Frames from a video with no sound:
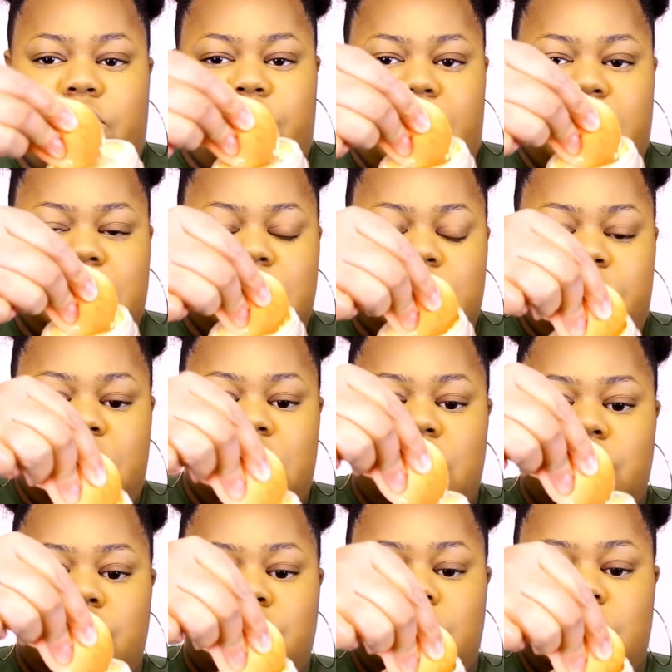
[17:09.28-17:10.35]
my
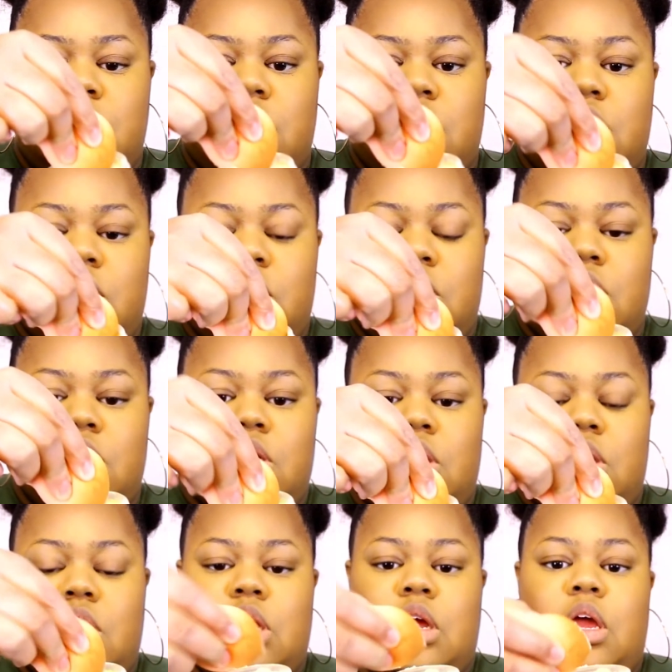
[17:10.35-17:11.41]
sponge,
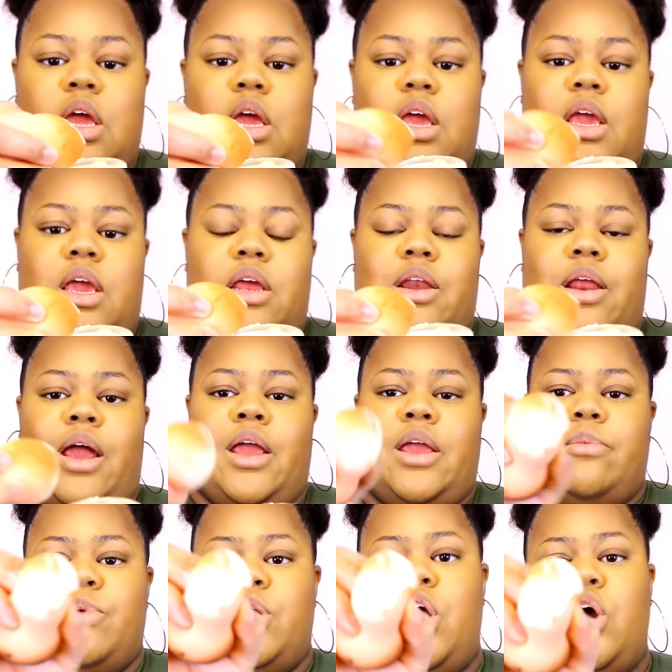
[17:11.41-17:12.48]
and I
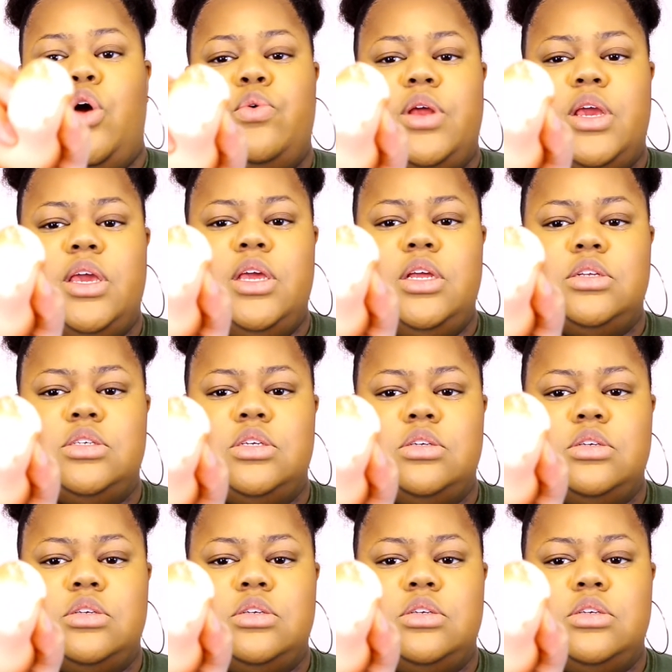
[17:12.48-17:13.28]
am coating it